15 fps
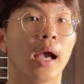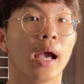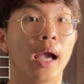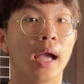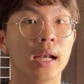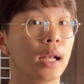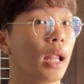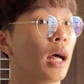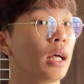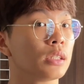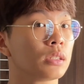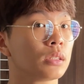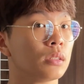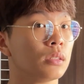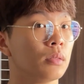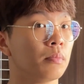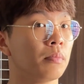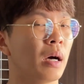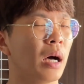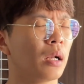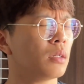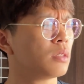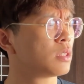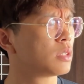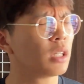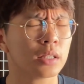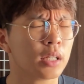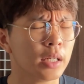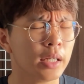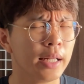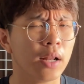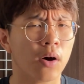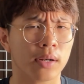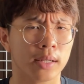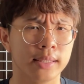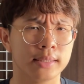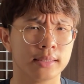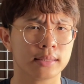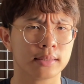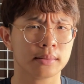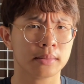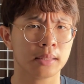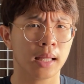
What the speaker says: and last but certainly not least,